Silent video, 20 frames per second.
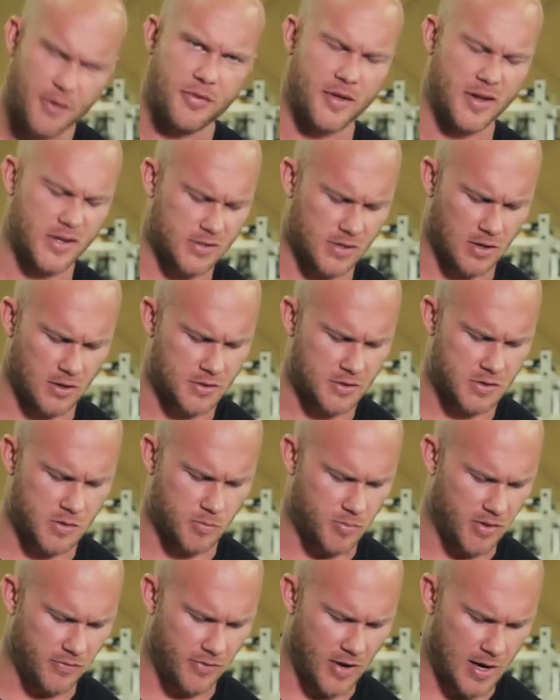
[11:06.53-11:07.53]
think so. It's just a
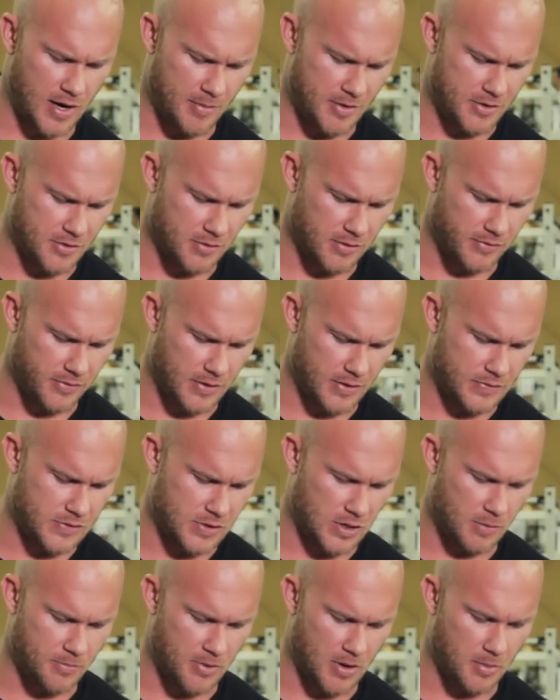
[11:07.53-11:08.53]
B vitamin derivative,
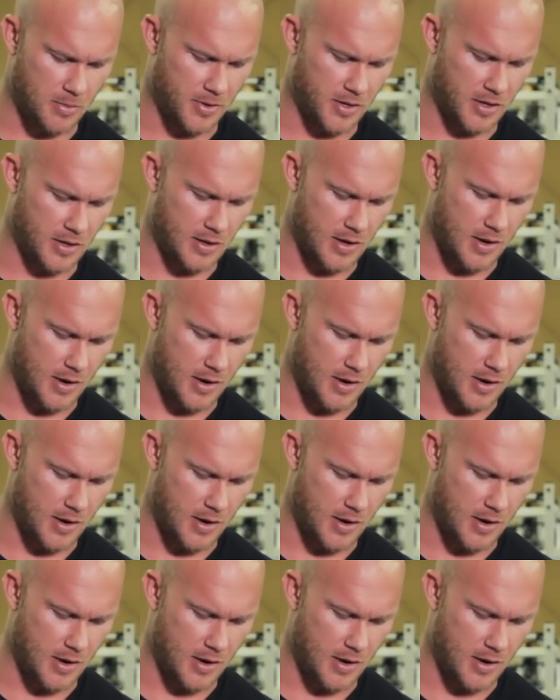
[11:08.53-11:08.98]
so you probably,